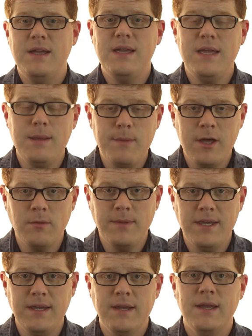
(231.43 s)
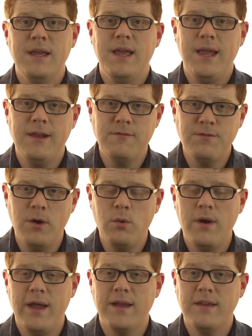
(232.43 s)
email me
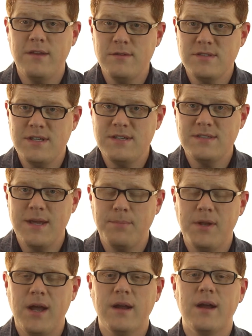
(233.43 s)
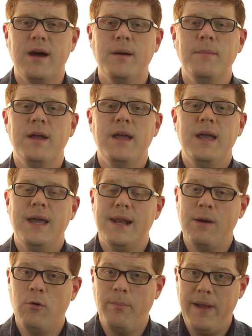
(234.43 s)
info@qcstep.com and
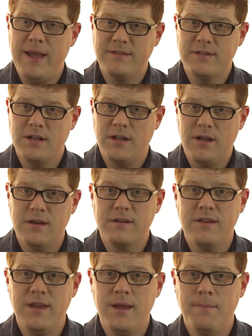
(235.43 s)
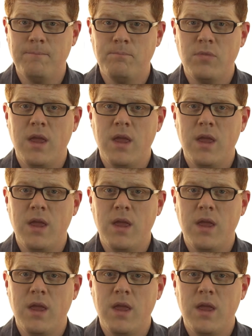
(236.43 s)
I will pass it along to them.